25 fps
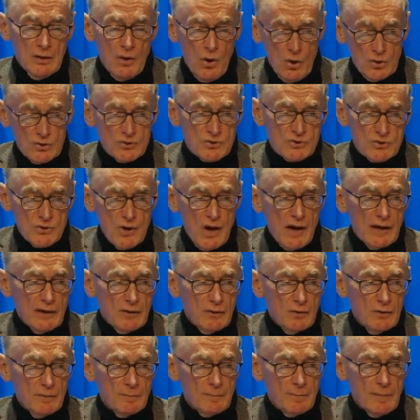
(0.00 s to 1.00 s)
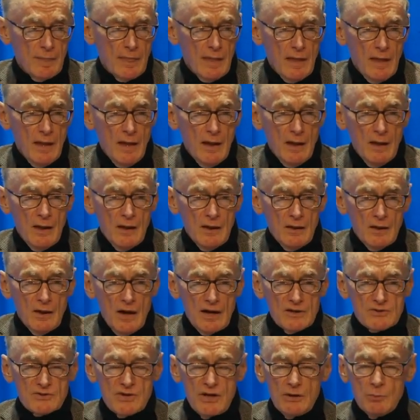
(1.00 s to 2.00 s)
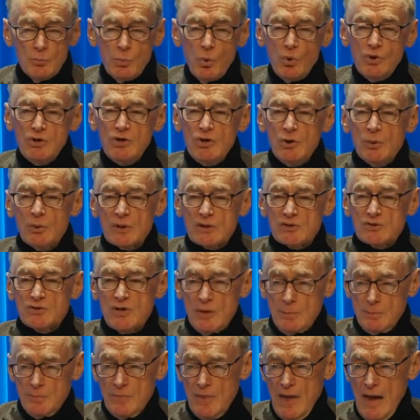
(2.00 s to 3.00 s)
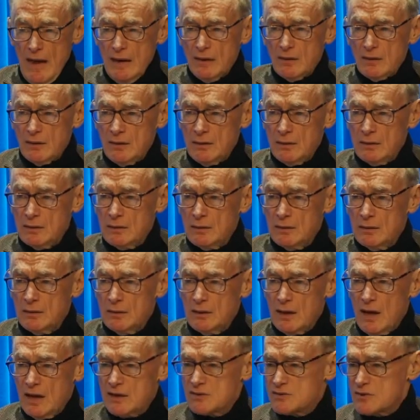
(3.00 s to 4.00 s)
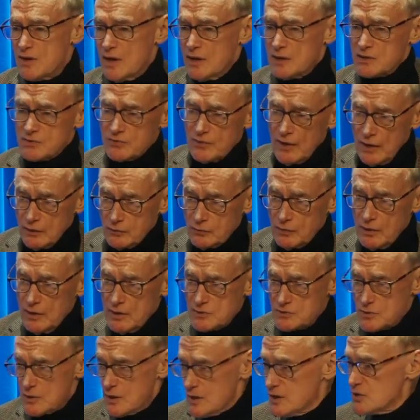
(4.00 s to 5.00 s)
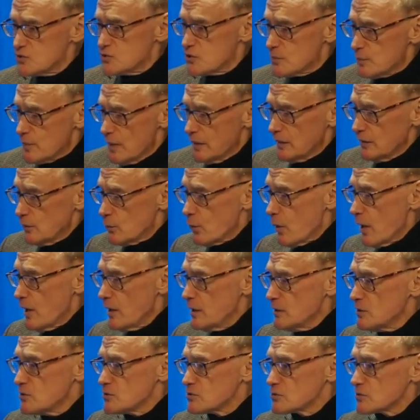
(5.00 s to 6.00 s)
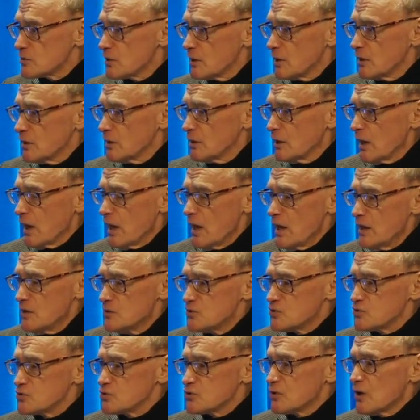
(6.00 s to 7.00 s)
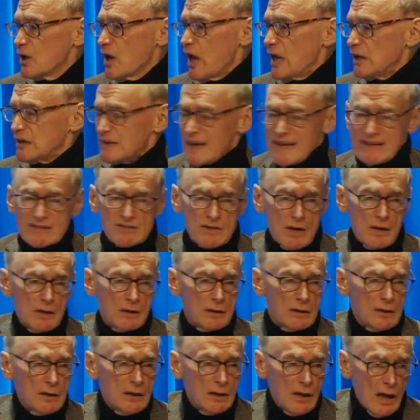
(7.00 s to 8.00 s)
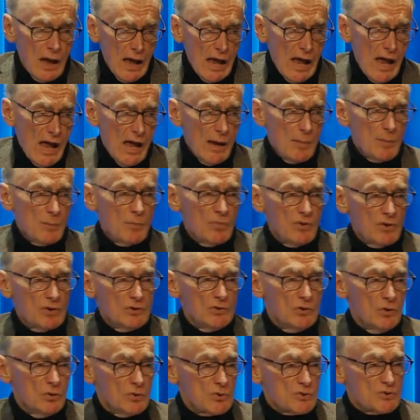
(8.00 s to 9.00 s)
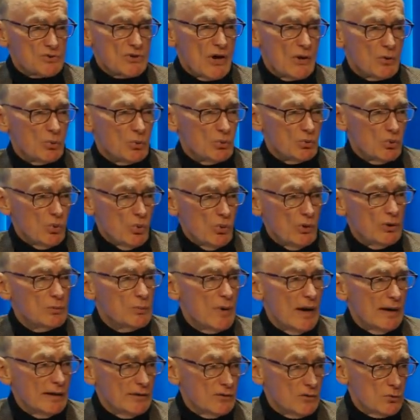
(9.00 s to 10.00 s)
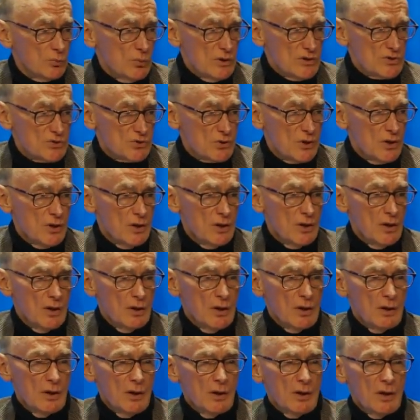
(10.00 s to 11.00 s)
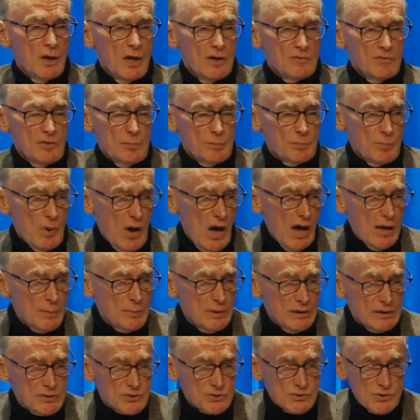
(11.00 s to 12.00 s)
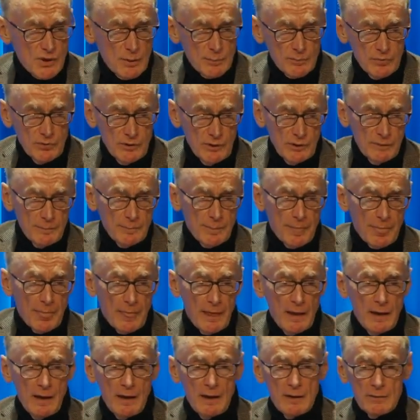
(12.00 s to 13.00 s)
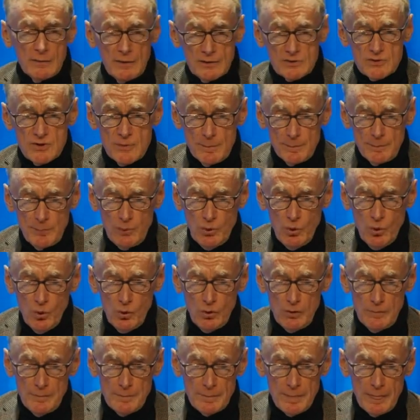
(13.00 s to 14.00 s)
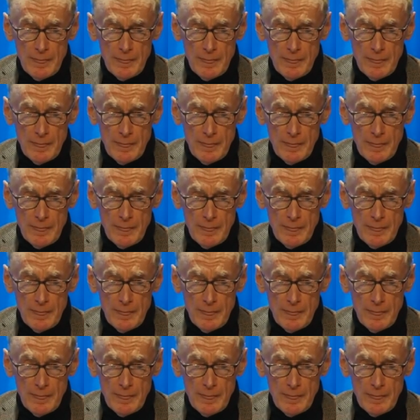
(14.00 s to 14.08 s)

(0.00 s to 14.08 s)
on site. I said, Would you accept that? unsatisfactory as it is in many ways, as a lesser harm than your son or daughter running the risk of imbibing something that's impure